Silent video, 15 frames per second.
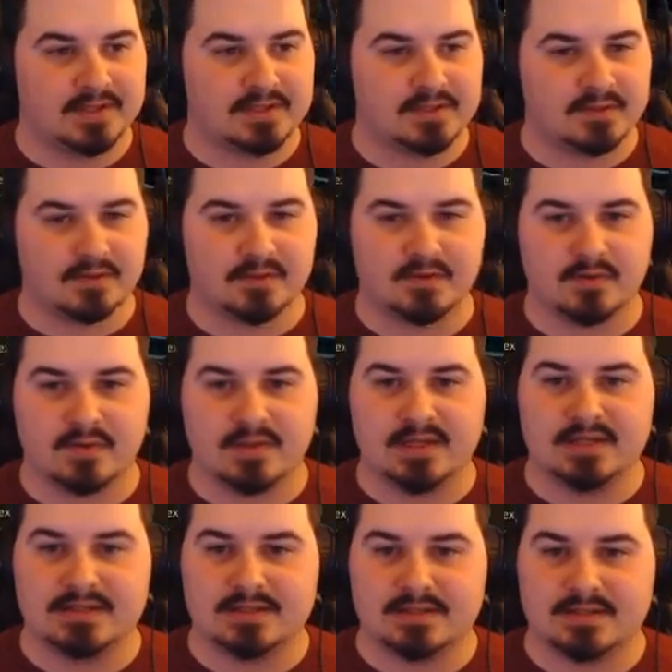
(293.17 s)
Let's go and do
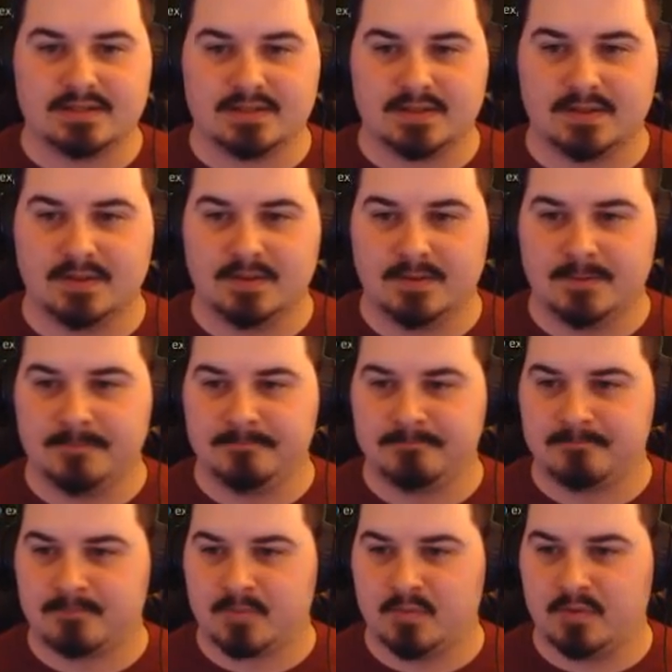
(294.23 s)
this.
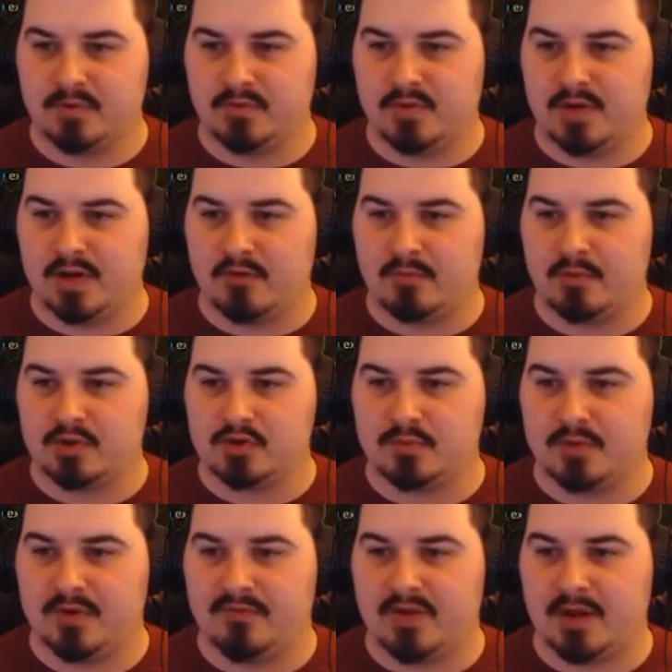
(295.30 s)
What do we do now? Report to
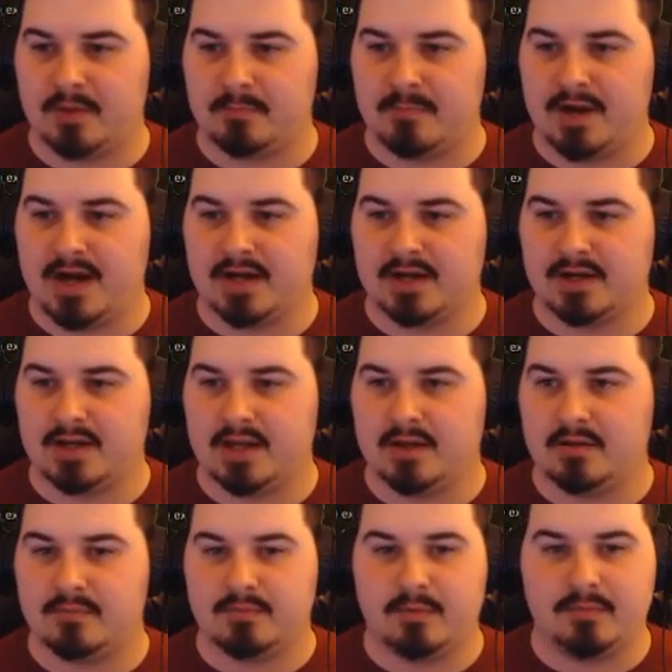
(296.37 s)
Prefect Paka
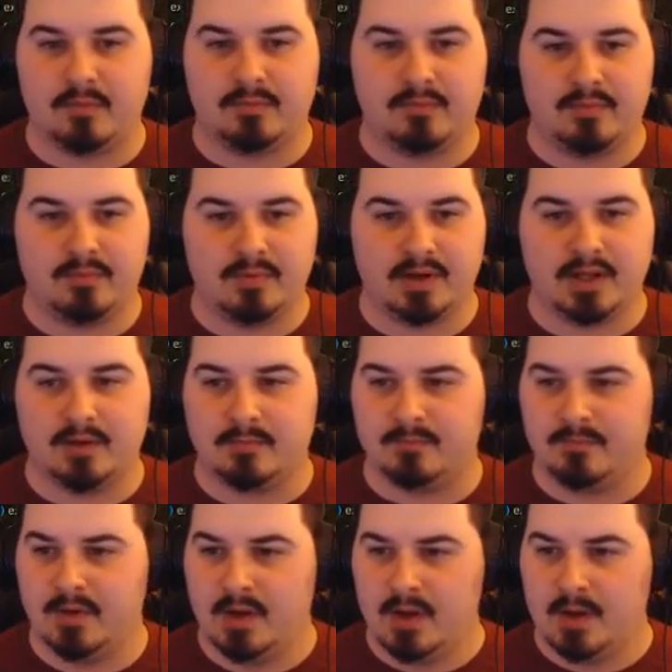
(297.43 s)
in
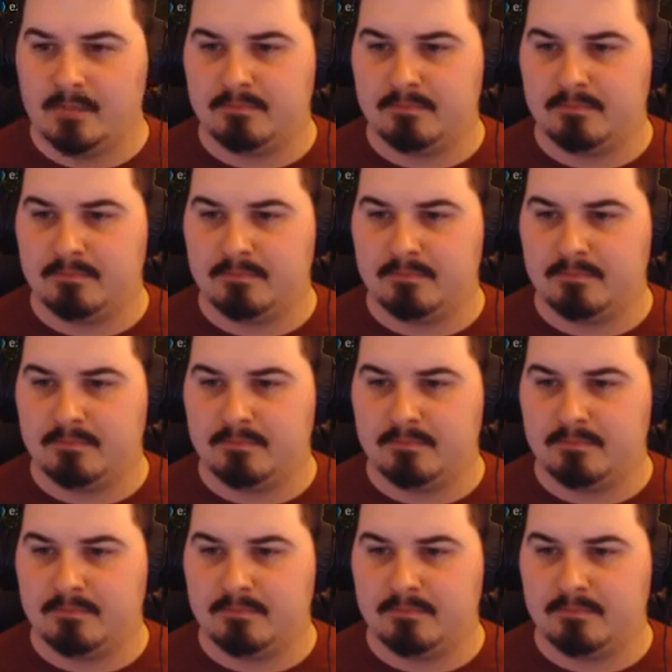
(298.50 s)
Popolion.